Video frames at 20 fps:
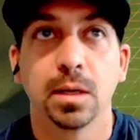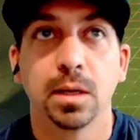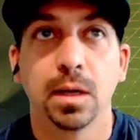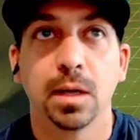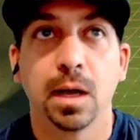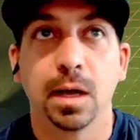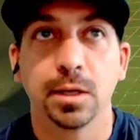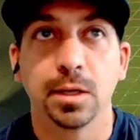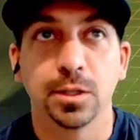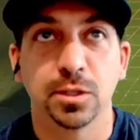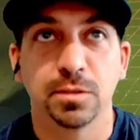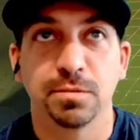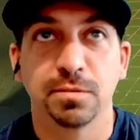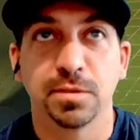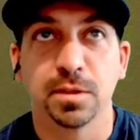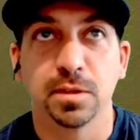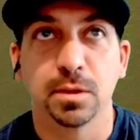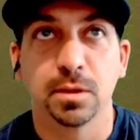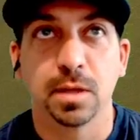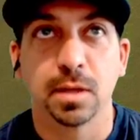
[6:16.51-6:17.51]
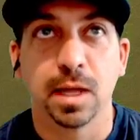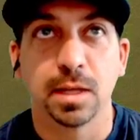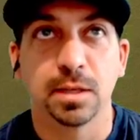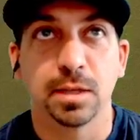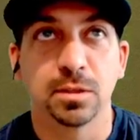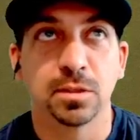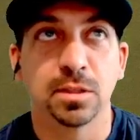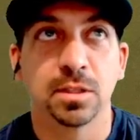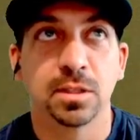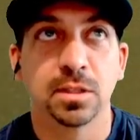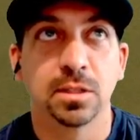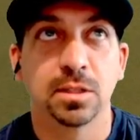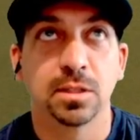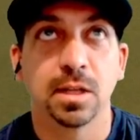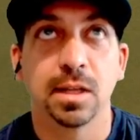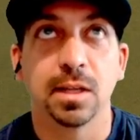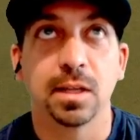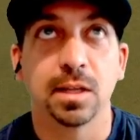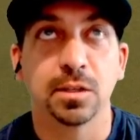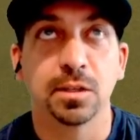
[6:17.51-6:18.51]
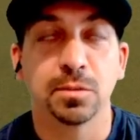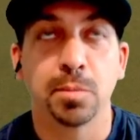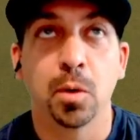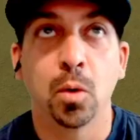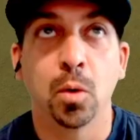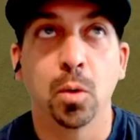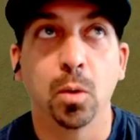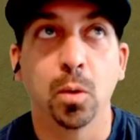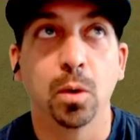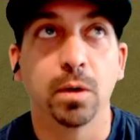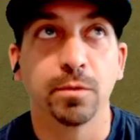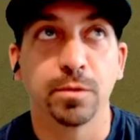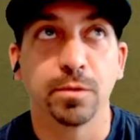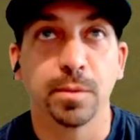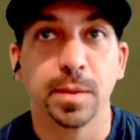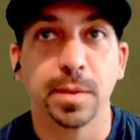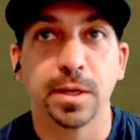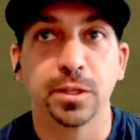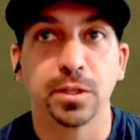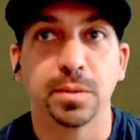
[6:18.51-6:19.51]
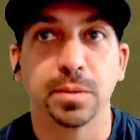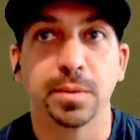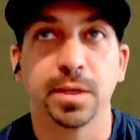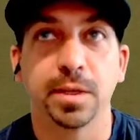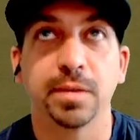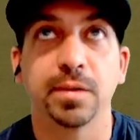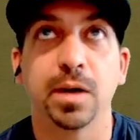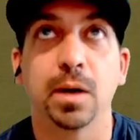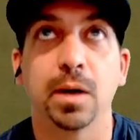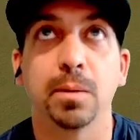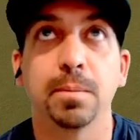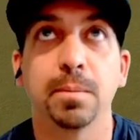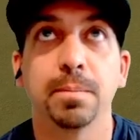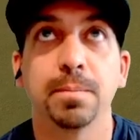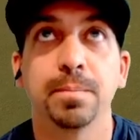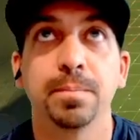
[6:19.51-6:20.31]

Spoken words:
I just feel that it is poor information to be given out.